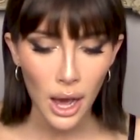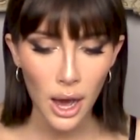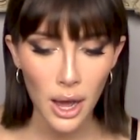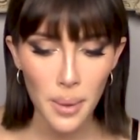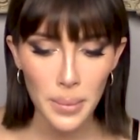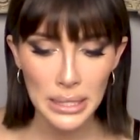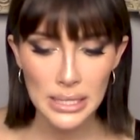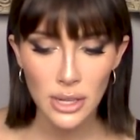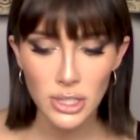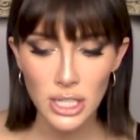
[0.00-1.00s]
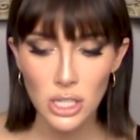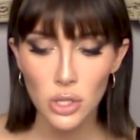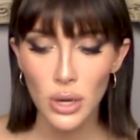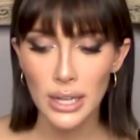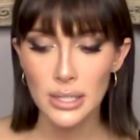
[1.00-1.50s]
Um, it sounds like
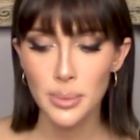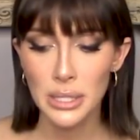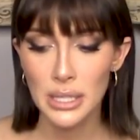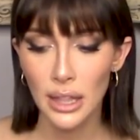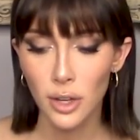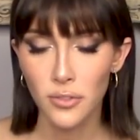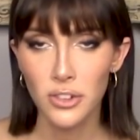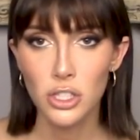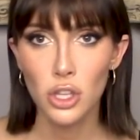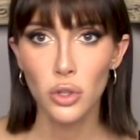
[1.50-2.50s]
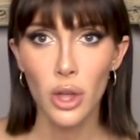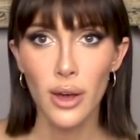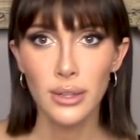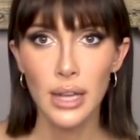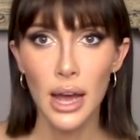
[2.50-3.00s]
you guys have been together for so
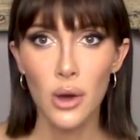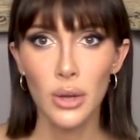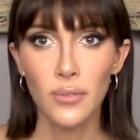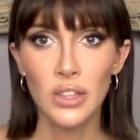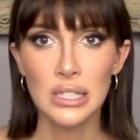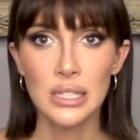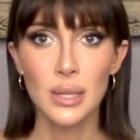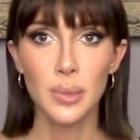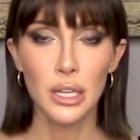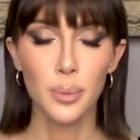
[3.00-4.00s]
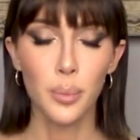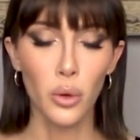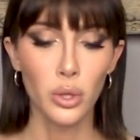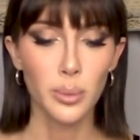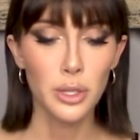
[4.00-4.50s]
long now. If this is something you're
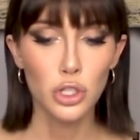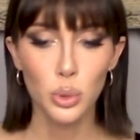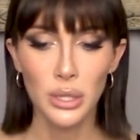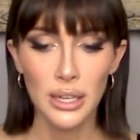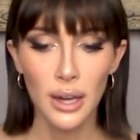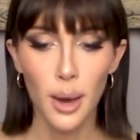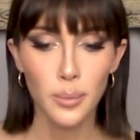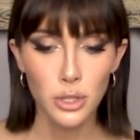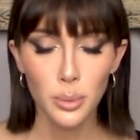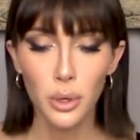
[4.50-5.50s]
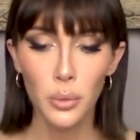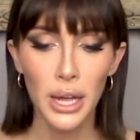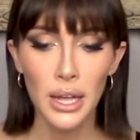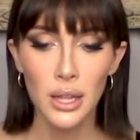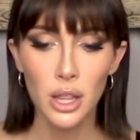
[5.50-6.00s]
both mutually comfortable
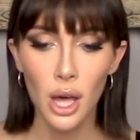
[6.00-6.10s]
with,